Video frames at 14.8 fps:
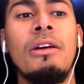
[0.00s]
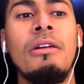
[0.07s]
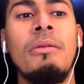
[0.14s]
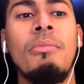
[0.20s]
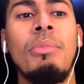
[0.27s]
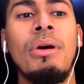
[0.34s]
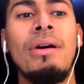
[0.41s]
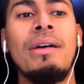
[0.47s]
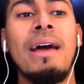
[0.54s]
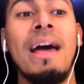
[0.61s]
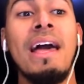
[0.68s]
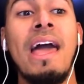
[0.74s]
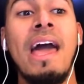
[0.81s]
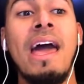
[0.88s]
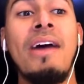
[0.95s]
but I
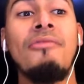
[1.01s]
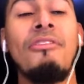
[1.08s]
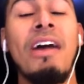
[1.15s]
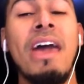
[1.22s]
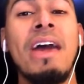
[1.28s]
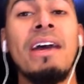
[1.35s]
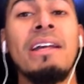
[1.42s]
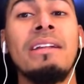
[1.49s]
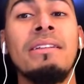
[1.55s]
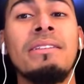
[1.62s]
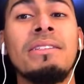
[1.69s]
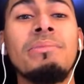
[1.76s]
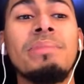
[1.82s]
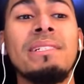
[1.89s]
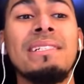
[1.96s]
have had
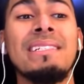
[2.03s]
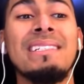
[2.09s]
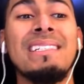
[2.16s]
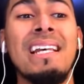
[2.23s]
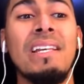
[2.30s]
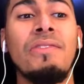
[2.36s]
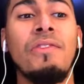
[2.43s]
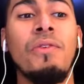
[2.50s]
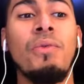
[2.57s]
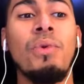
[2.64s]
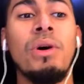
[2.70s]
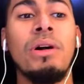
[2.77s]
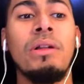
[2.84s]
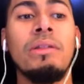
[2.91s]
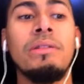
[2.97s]
some successful
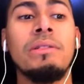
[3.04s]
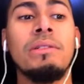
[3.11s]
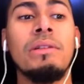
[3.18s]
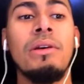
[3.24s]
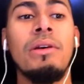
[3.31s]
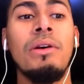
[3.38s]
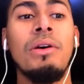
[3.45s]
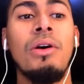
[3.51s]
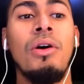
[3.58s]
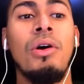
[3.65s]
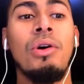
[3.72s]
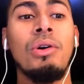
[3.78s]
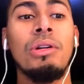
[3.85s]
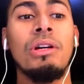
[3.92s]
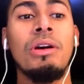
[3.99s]
ones
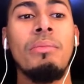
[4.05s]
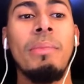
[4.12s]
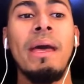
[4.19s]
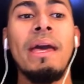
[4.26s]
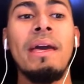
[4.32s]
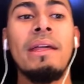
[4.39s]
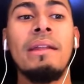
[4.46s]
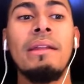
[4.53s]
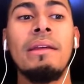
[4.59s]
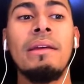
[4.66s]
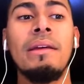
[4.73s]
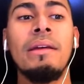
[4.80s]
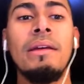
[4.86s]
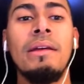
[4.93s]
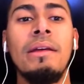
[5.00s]
on command.
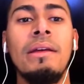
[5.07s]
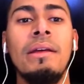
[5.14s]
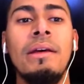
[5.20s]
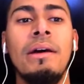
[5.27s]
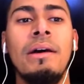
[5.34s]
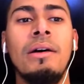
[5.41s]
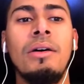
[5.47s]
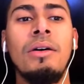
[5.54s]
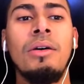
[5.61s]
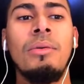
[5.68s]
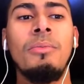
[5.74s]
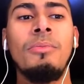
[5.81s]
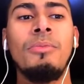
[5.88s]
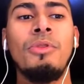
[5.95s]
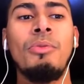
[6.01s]

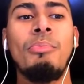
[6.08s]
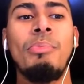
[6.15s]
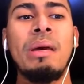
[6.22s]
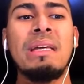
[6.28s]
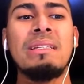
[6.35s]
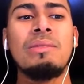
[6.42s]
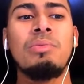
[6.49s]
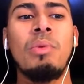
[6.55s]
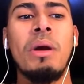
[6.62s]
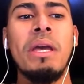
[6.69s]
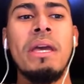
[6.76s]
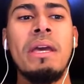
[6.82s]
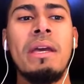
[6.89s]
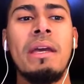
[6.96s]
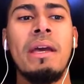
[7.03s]
The best
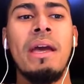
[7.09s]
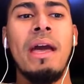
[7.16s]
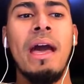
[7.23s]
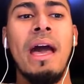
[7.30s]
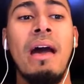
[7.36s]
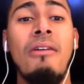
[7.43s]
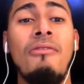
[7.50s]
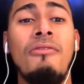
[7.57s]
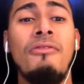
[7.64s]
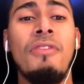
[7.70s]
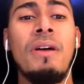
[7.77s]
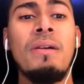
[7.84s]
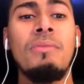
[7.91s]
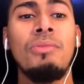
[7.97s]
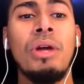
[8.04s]
way I've
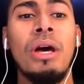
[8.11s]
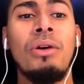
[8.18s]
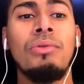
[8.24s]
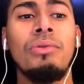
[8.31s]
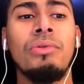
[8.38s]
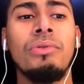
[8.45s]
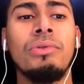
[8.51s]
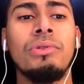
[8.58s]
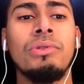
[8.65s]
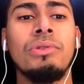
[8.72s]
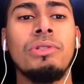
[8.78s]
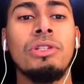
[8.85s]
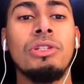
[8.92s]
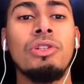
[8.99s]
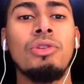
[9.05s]
found out
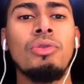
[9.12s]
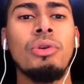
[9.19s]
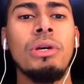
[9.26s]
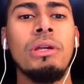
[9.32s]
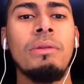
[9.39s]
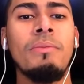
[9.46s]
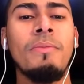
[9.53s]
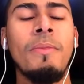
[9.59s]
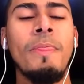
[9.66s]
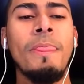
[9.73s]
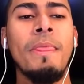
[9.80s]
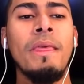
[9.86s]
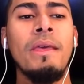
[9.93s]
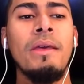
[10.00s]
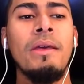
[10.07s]
to do it,
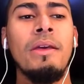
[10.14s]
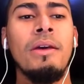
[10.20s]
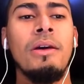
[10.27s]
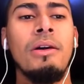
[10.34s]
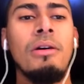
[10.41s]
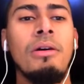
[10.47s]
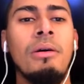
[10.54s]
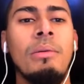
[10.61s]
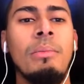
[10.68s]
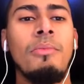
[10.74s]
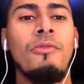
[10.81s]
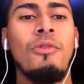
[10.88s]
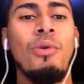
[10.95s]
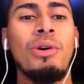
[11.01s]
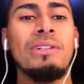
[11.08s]

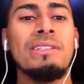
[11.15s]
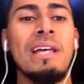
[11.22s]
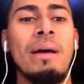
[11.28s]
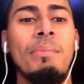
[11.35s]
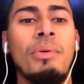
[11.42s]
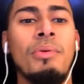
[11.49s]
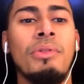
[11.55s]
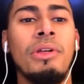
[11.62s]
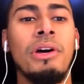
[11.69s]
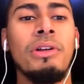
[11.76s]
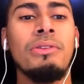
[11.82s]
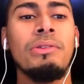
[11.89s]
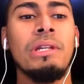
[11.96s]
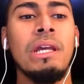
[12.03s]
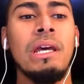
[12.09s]
for example, the
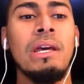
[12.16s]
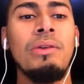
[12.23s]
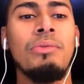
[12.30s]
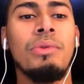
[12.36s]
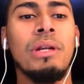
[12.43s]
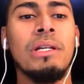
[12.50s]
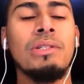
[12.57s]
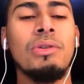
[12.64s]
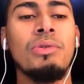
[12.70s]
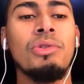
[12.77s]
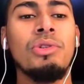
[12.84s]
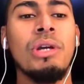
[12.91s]
other day when I told you